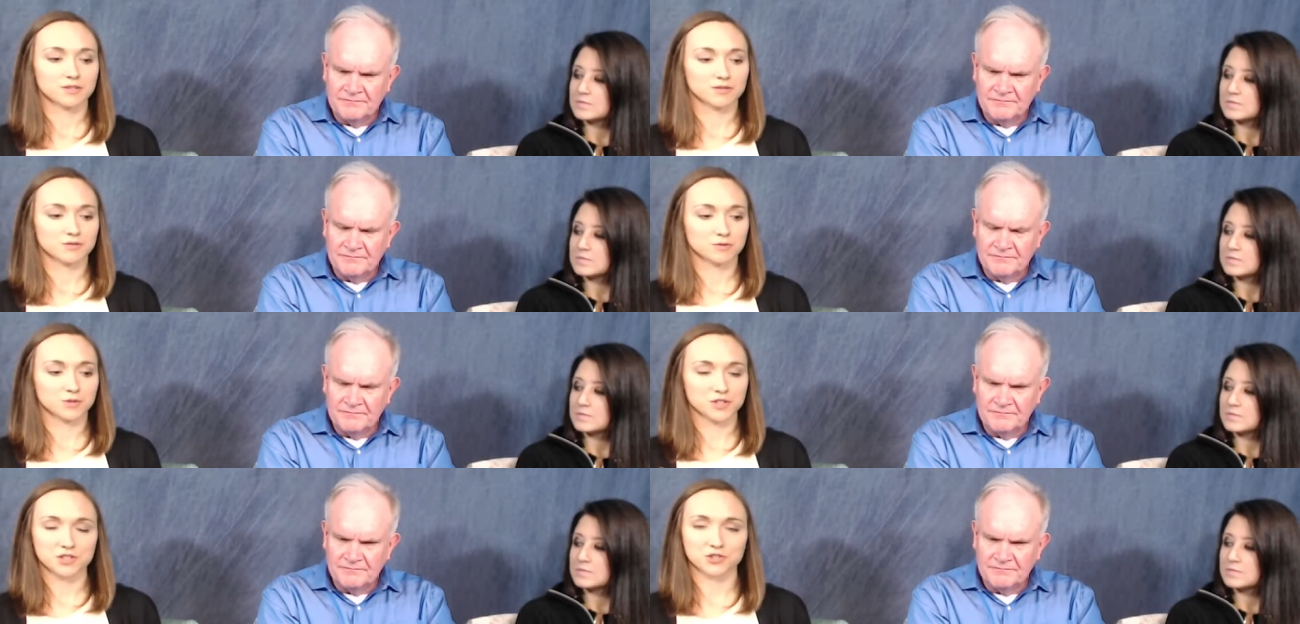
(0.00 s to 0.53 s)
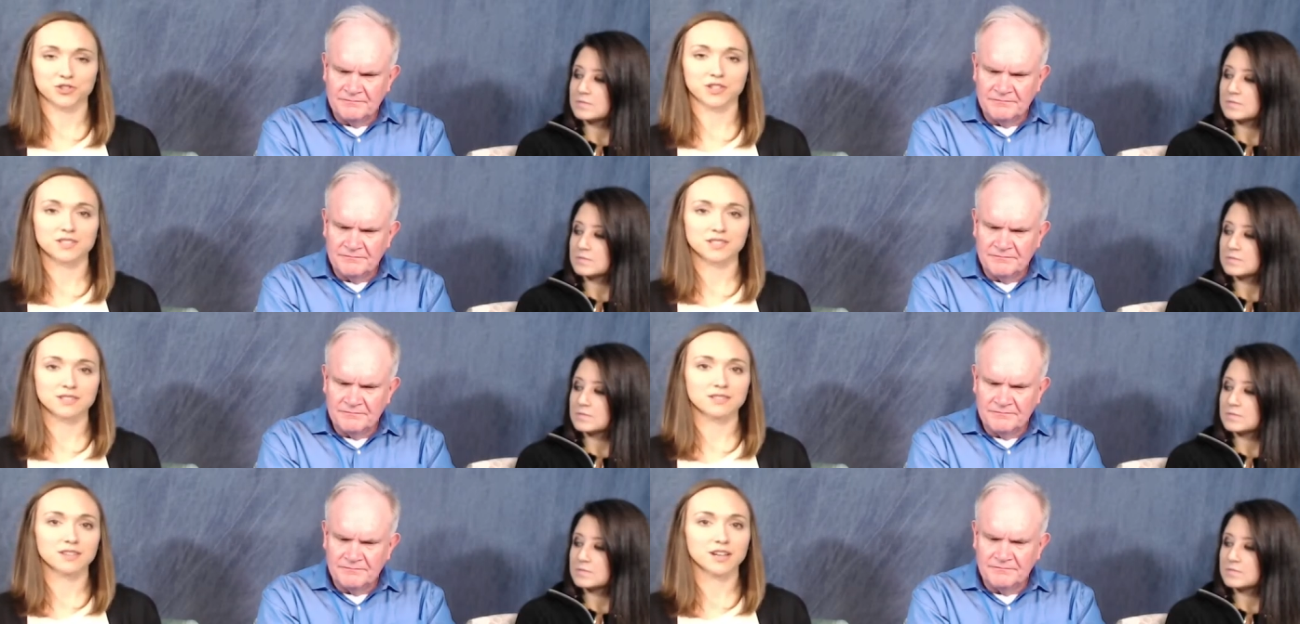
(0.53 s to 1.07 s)

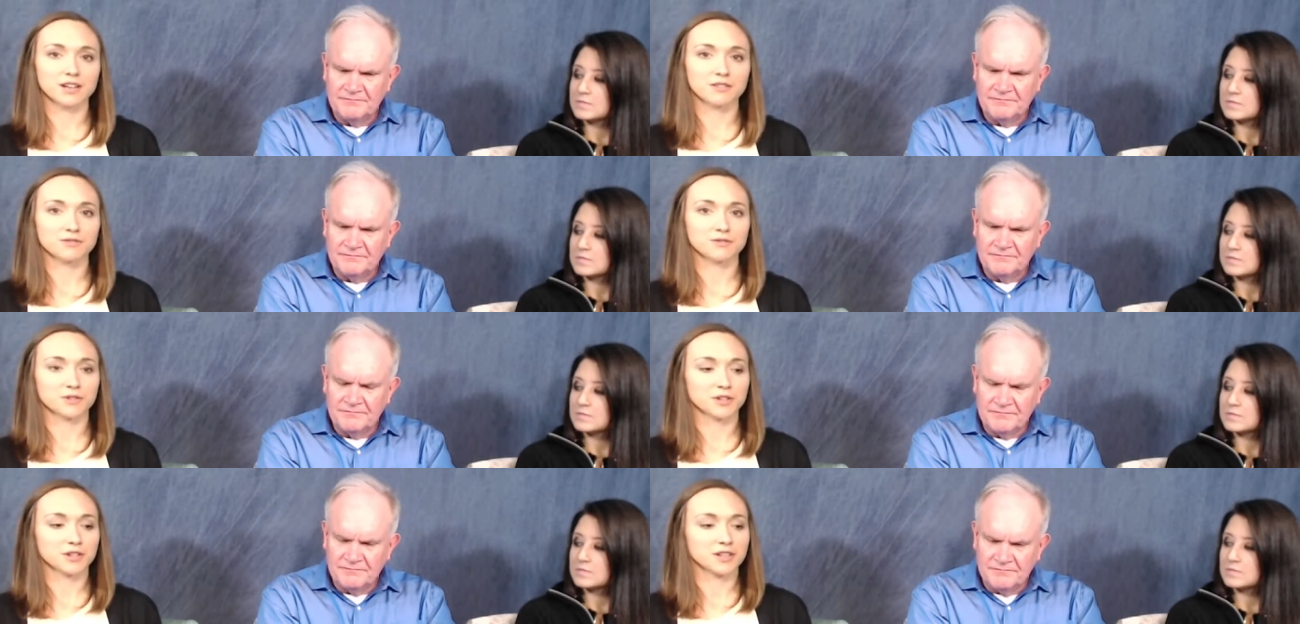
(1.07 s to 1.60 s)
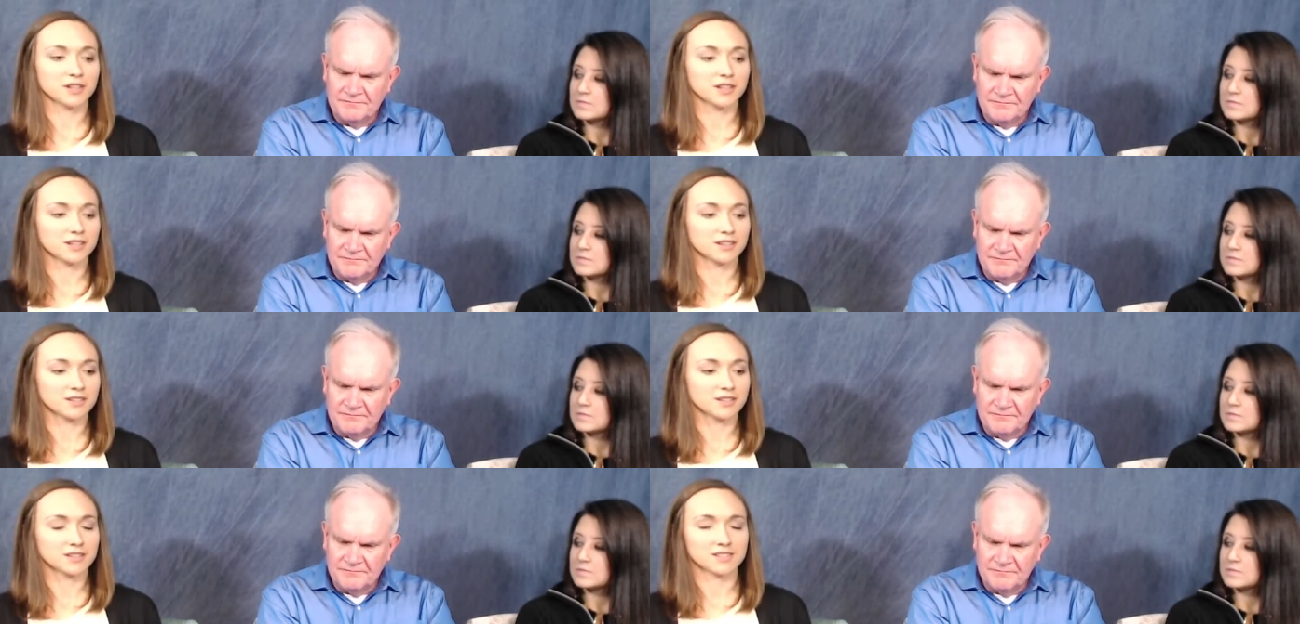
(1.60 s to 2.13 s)
Speaker 1: restricted life,
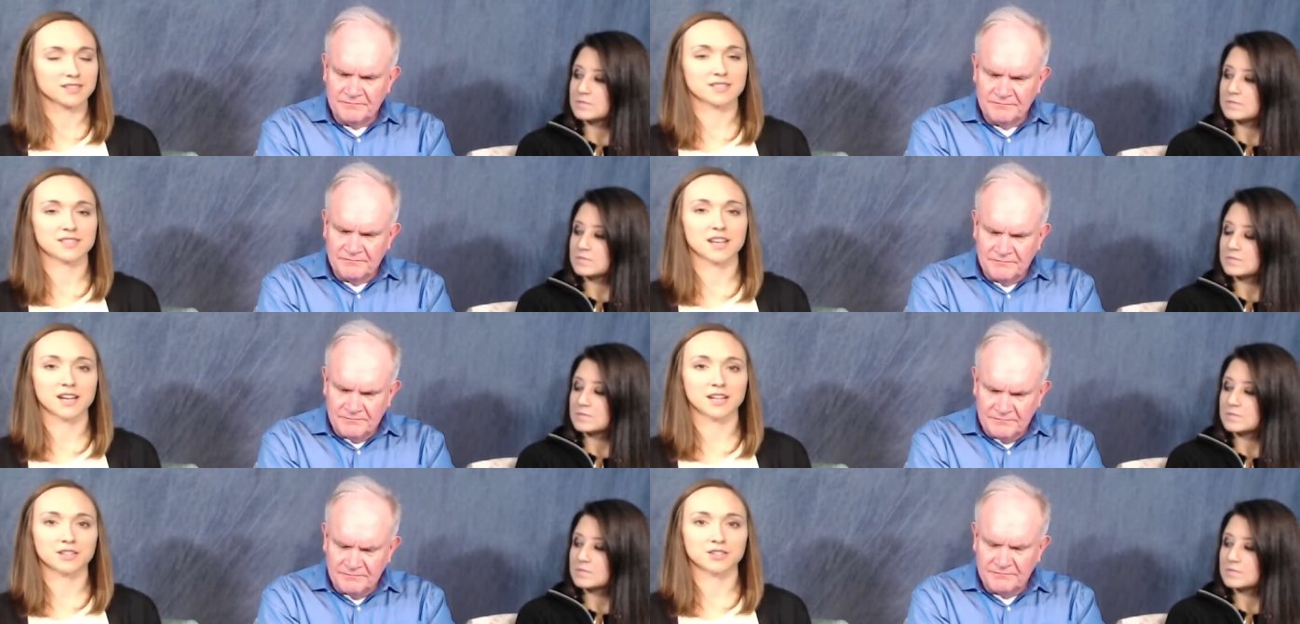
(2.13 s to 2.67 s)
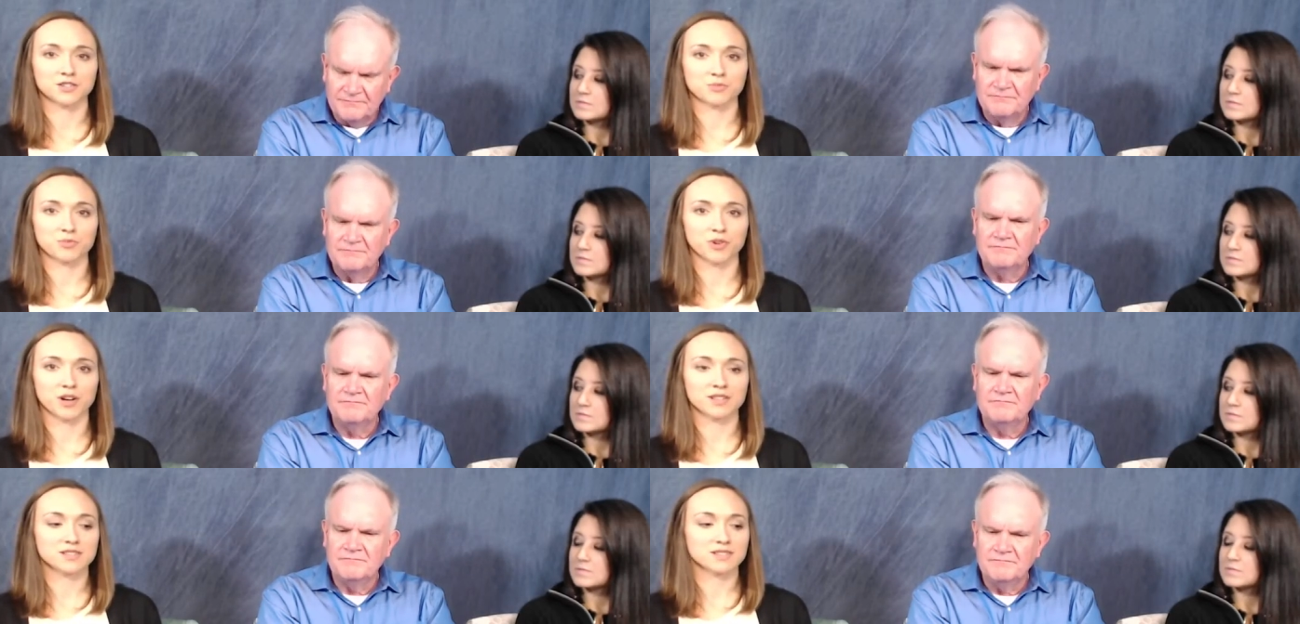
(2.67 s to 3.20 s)
very kind of sad,
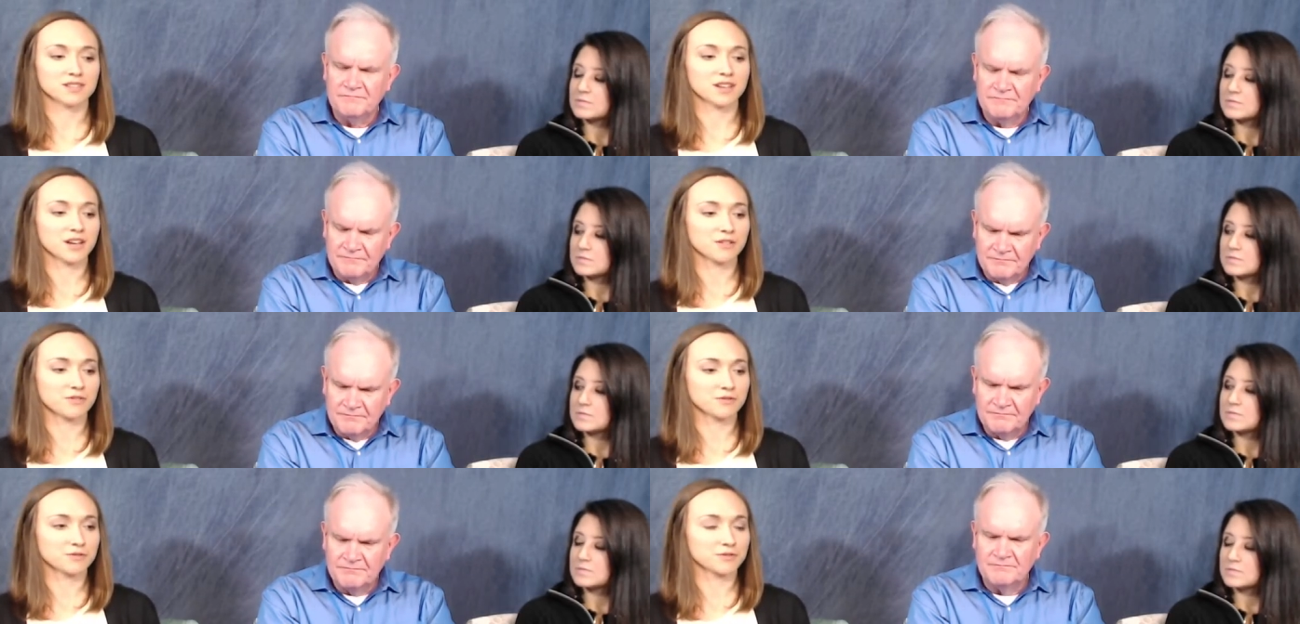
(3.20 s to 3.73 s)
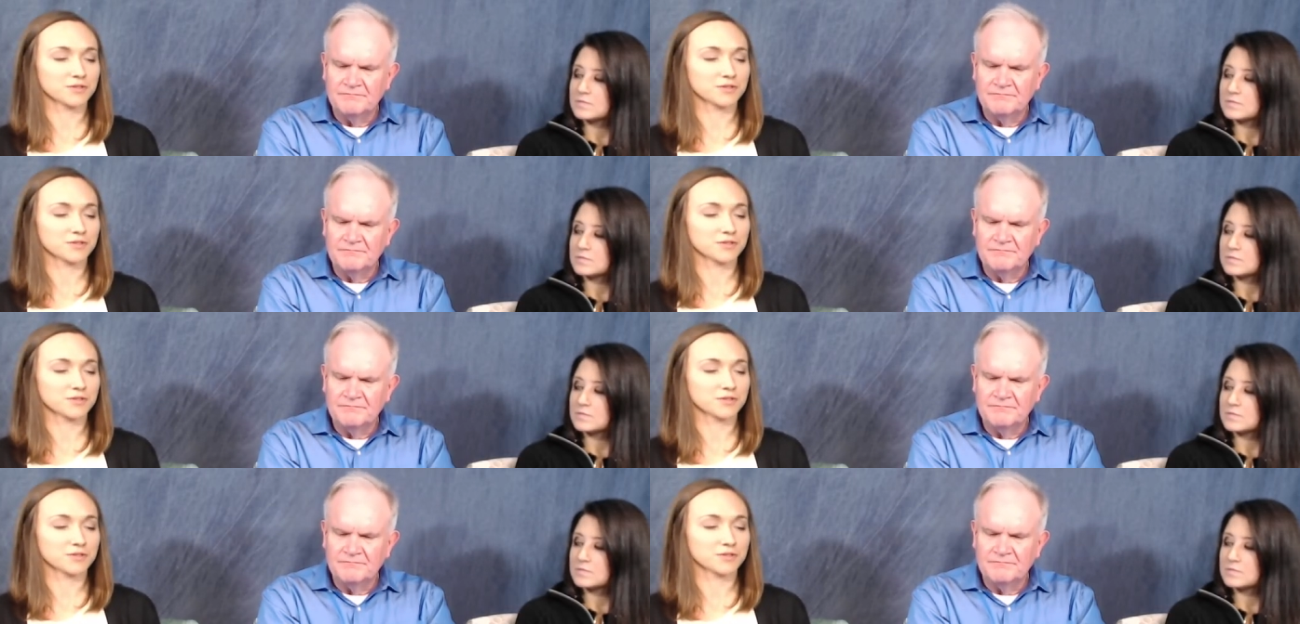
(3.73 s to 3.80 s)
depressed life,